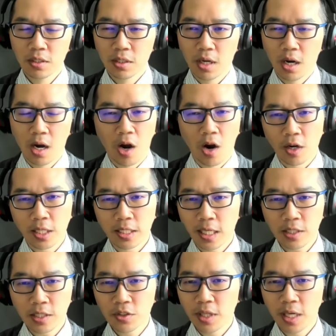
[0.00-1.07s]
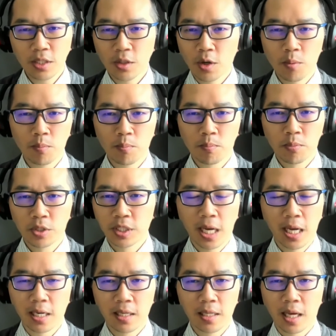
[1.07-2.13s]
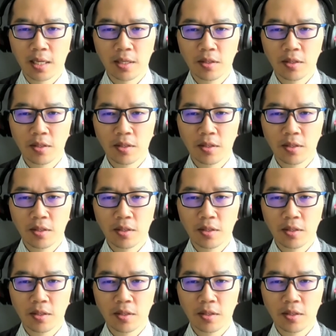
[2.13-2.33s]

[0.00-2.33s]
architecture thing, don't pretend that